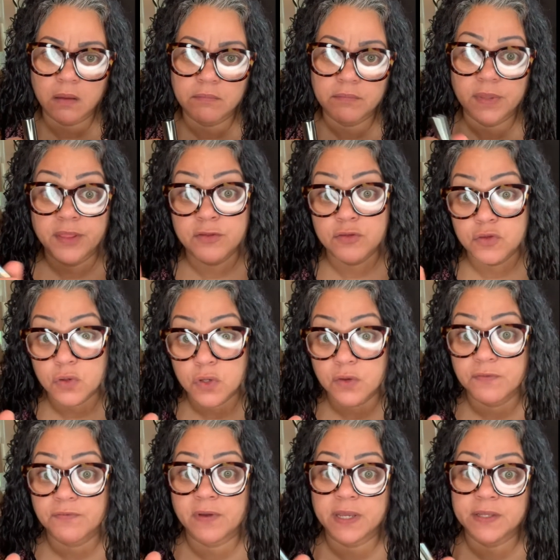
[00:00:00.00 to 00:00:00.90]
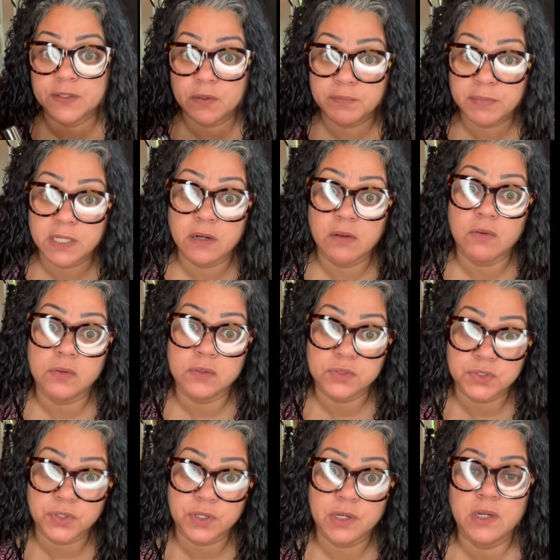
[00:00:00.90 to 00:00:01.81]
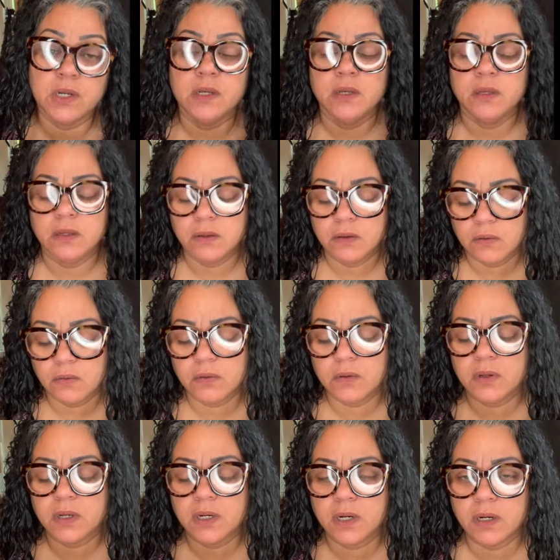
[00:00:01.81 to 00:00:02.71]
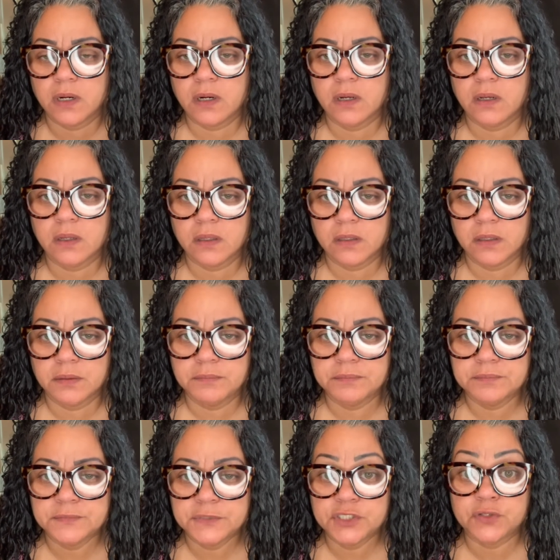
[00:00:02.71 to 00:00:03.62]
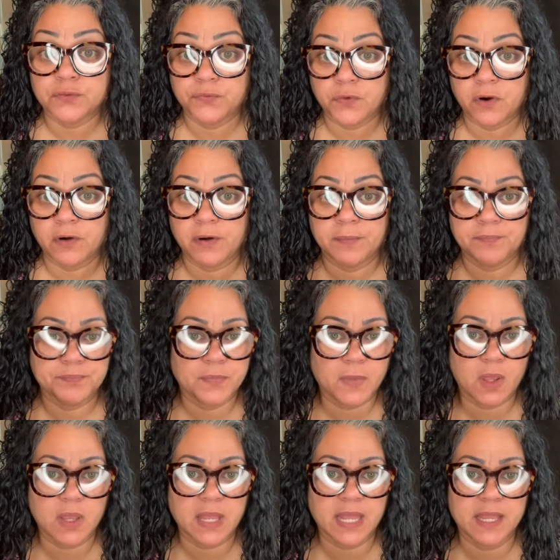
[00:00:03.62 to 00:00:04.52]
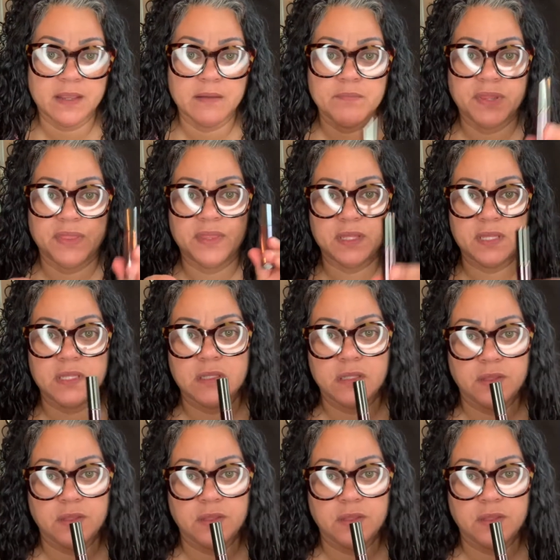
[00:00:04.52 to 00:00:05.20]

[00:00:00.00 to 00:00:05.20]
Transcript: you could find them at Ulta or Sephora. Okay, but these are